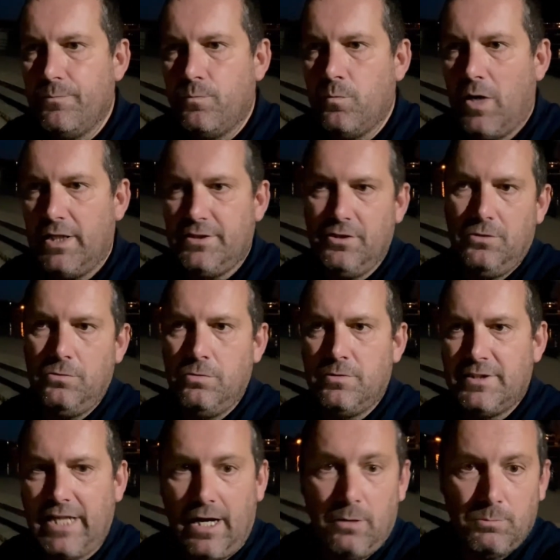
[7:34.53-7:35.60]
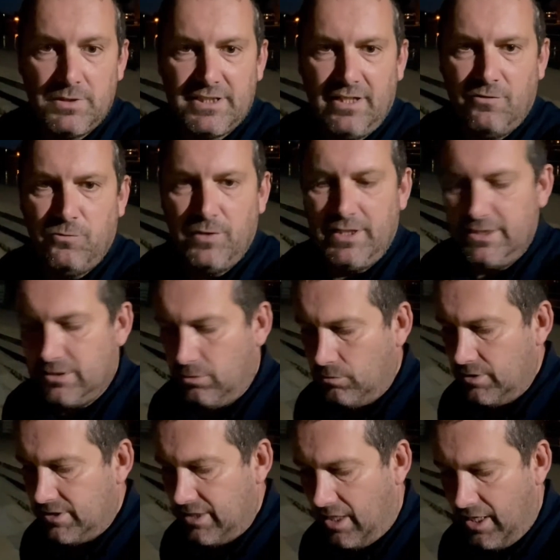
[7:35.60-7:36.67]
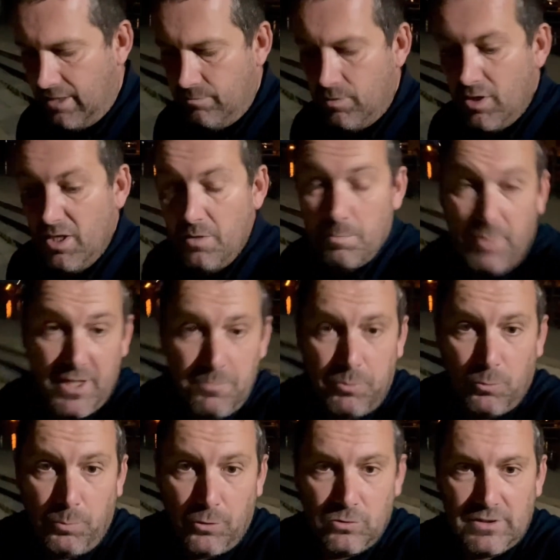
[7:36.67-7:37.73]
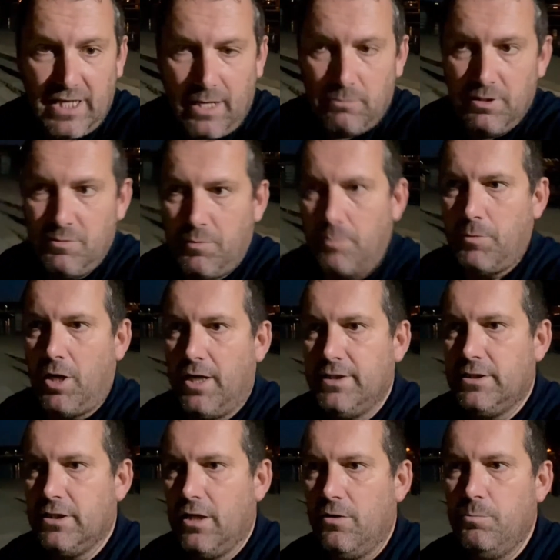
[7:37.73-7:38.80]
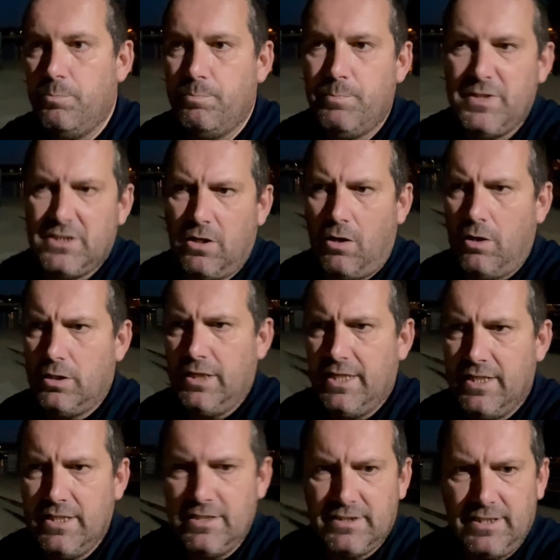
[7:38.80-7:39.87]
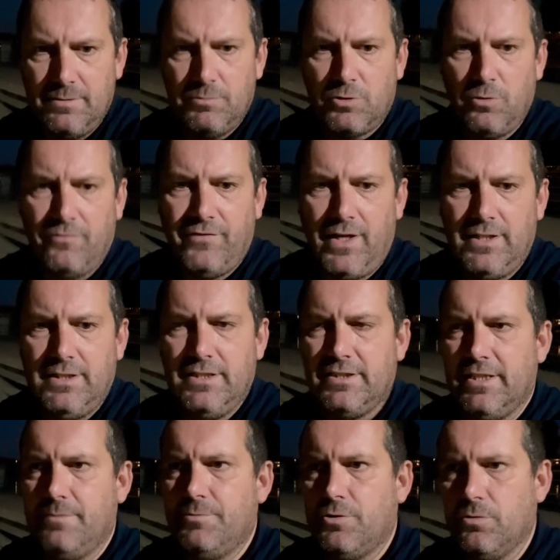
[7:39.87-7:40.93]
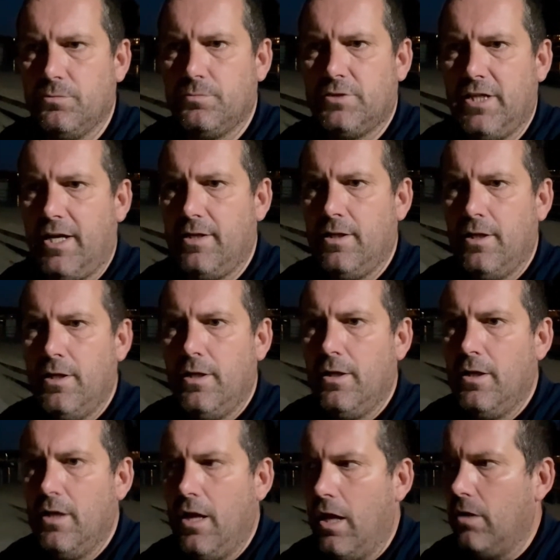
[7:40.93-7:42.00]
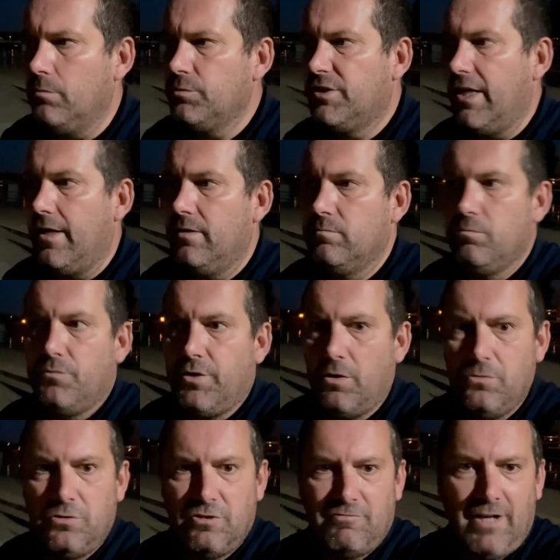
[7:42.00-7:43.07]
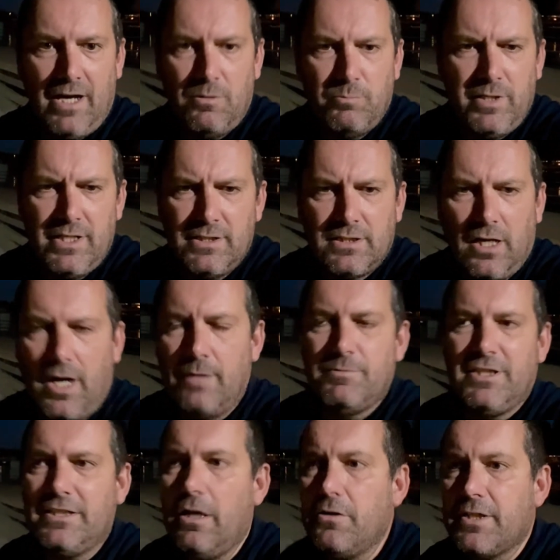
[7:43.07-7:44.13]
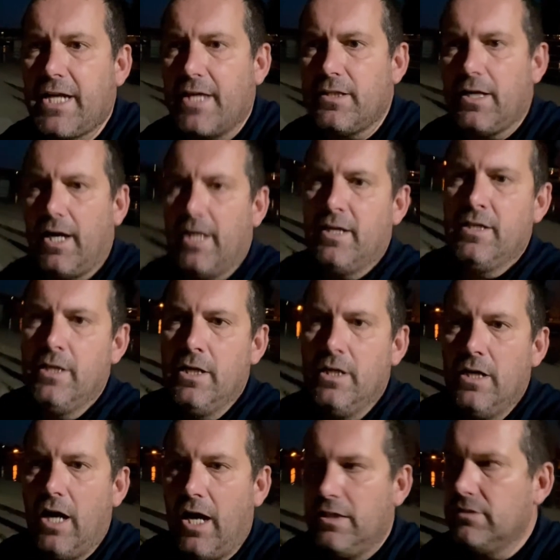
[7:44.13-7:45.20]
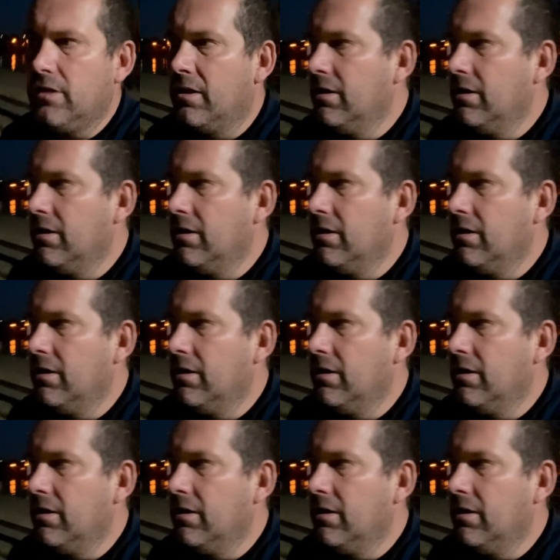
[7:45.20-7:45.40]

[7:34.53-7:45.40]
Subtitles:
I do doubt myself with this all the time. People put doubt in my mind, bizarrely. It seems to offend, it seems to upset those around me at times. I don't get that. And